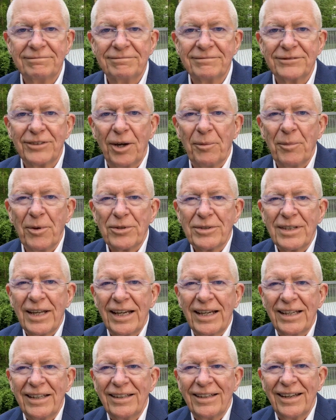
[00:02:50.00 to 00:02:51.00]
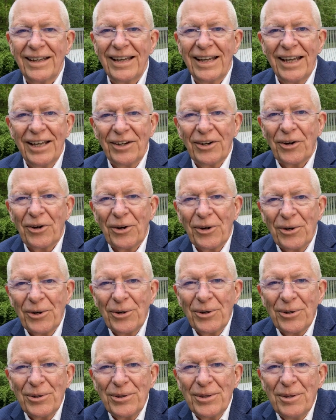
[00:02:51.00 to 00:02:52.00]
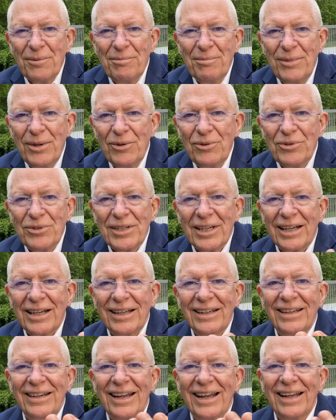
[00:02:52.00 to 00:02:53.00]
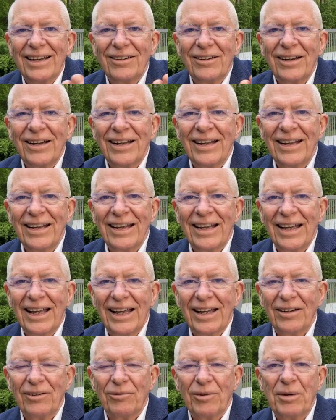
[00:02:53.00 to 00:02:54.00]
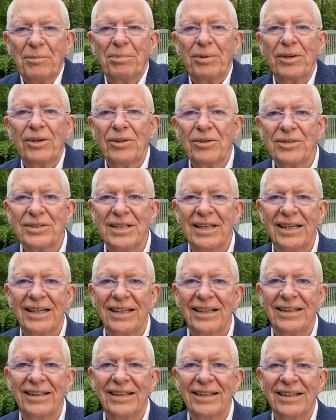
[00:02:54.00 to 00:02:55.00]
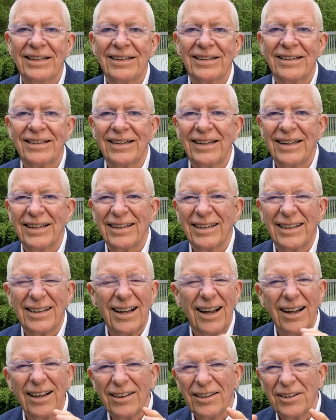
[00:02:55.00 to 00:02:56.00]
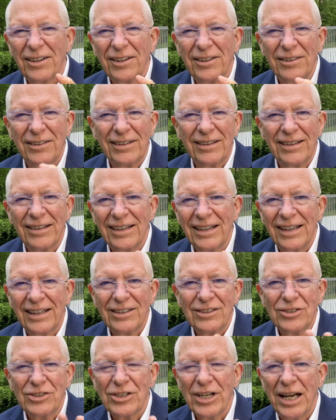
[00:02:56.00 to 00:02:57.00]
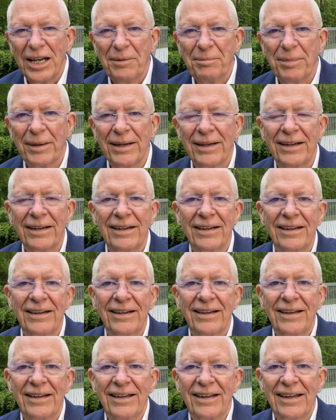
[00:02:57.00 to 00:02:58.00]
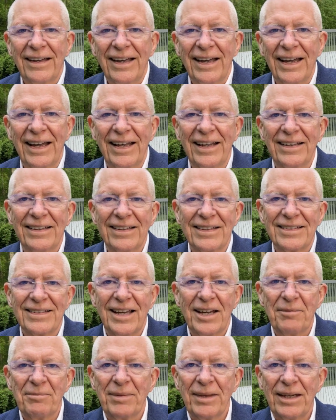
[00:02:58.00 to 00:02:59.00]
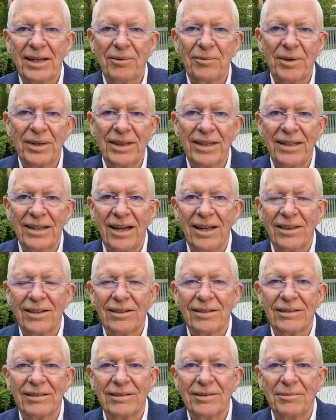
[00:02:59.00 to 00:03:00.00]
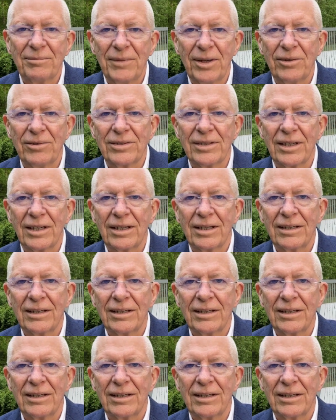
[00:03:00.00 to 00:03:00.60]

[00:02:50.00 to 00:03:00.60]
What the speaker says: almost like it heard the music and reproduced it in color and shape. And the same thing with the other music,